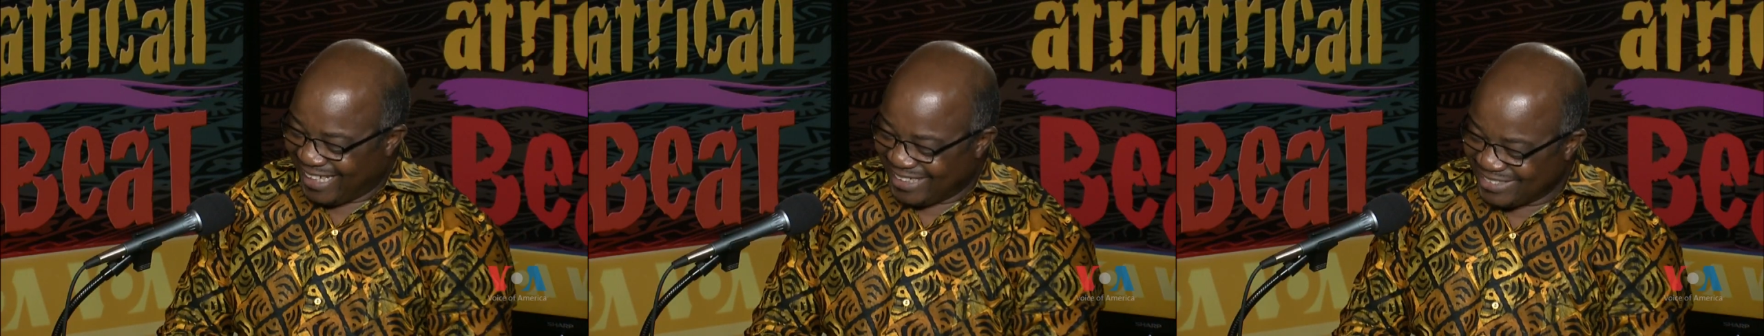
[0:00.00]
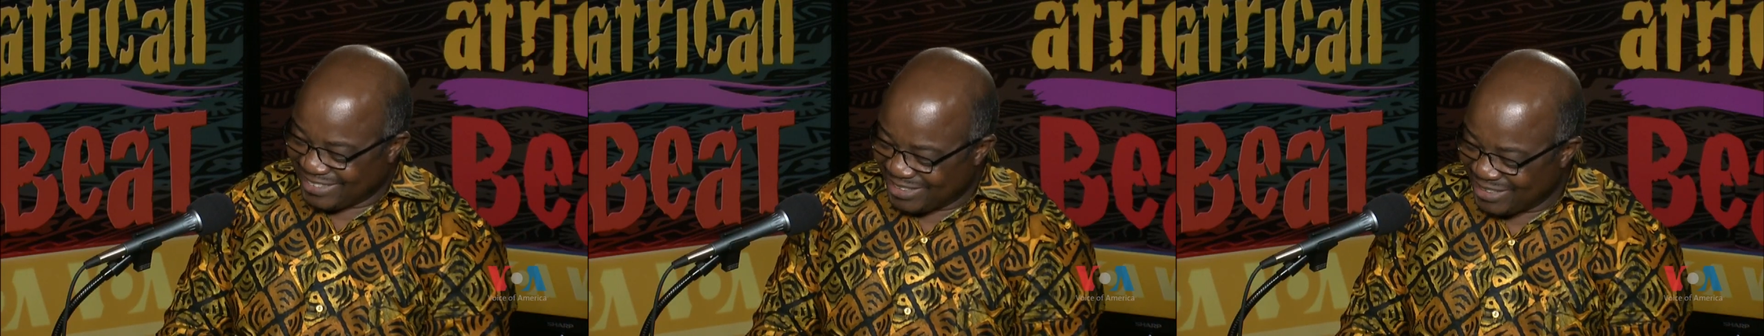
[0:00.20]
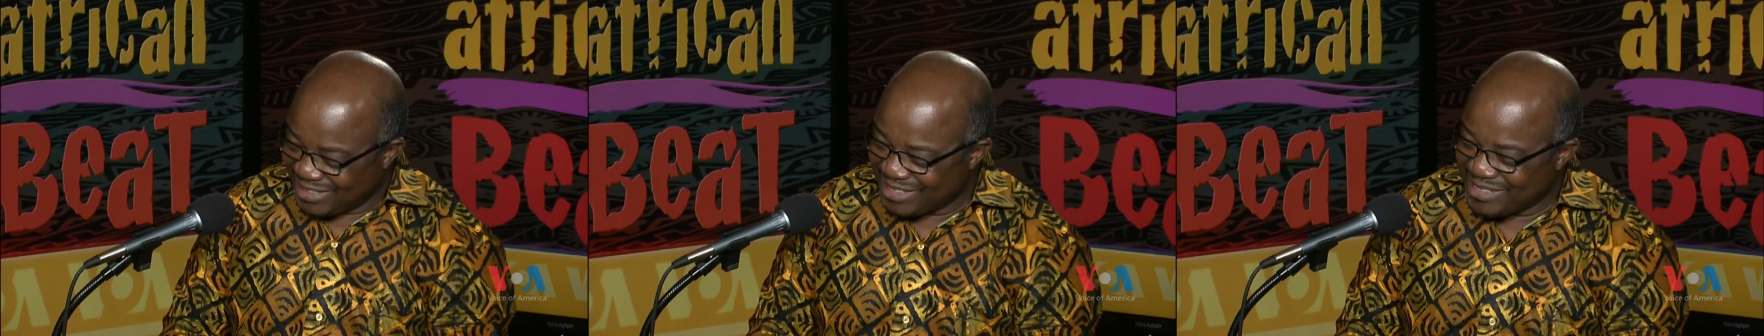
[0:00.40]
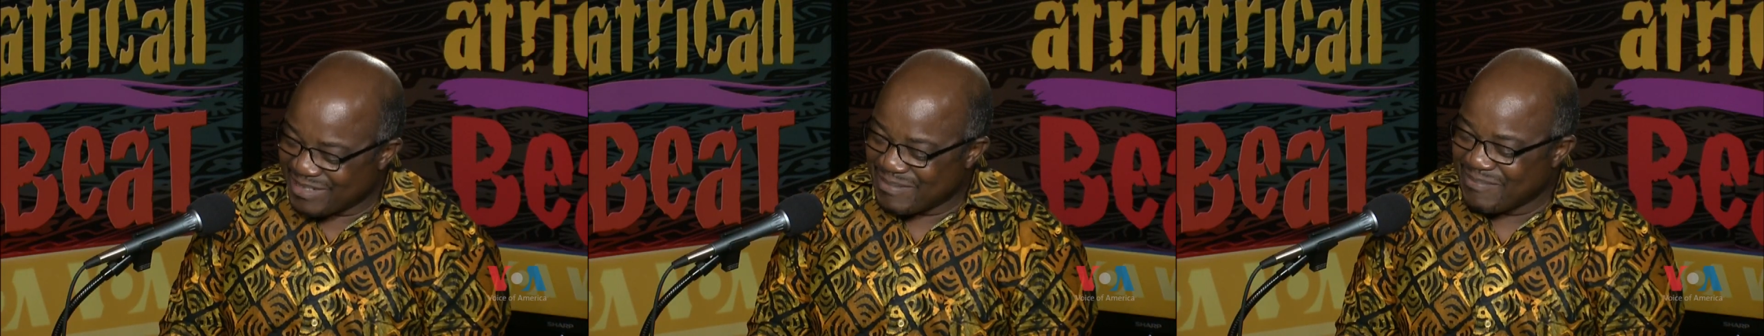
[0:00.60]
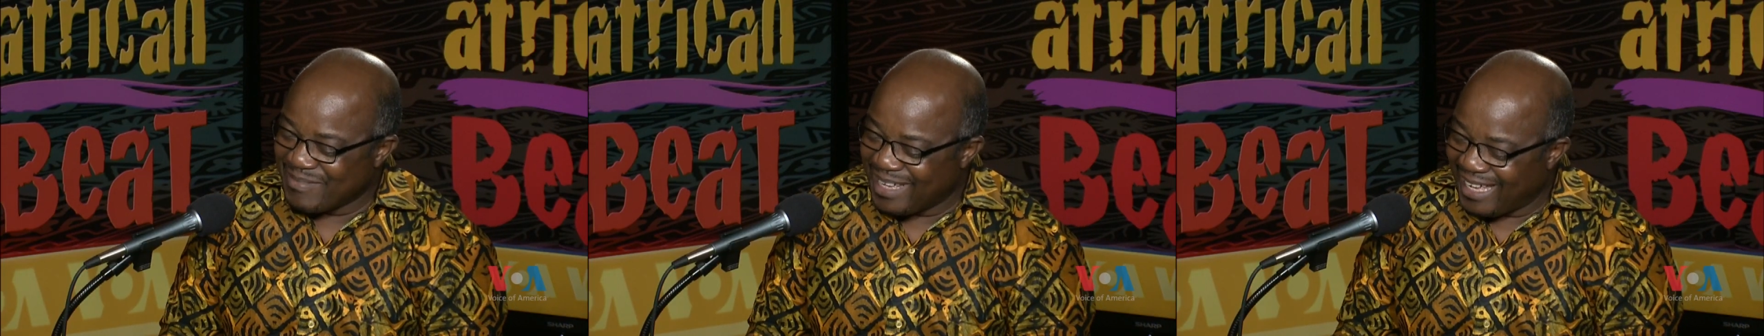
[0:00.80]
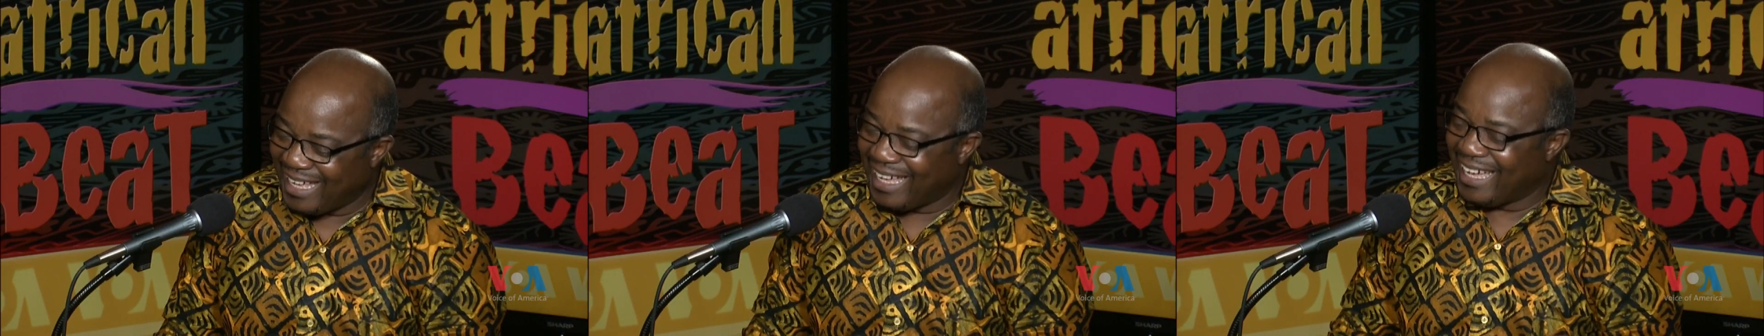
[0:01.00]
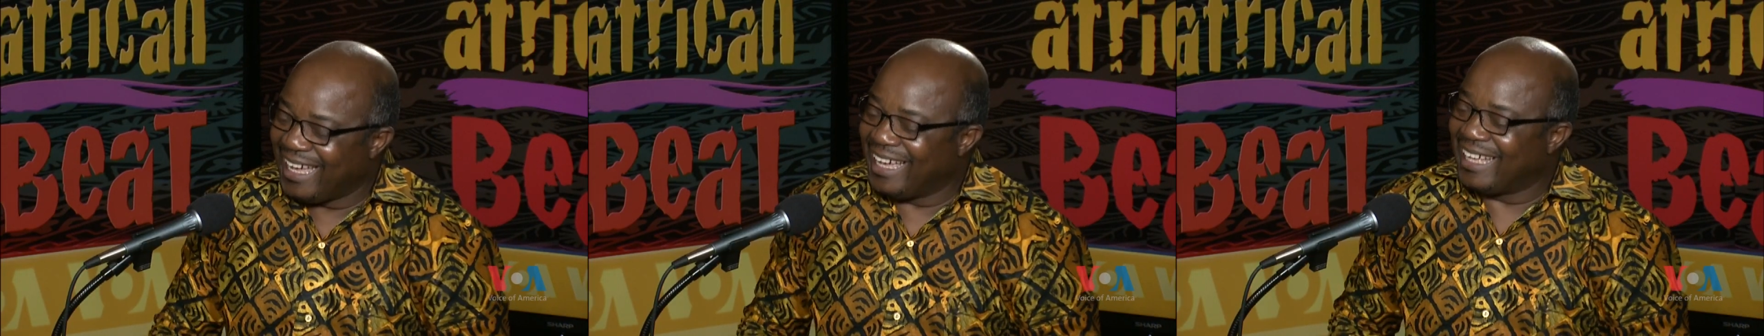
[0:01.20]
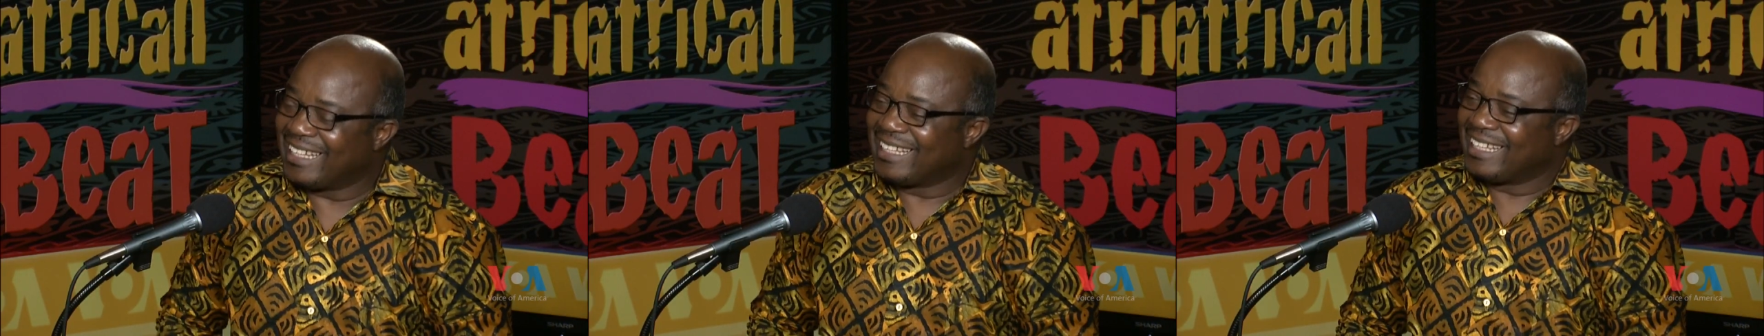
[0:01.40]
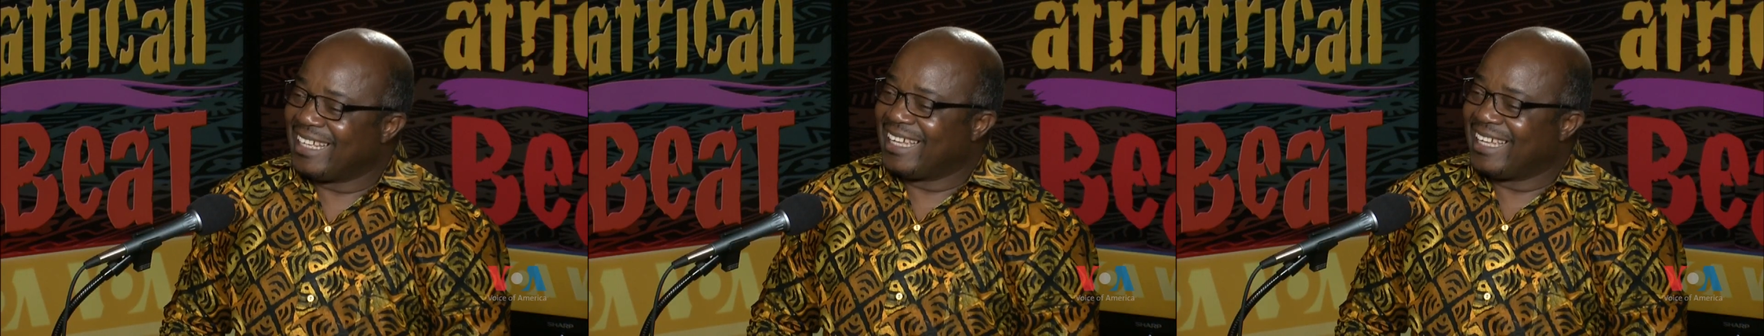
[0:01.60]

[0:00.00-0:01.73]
Ooh, man.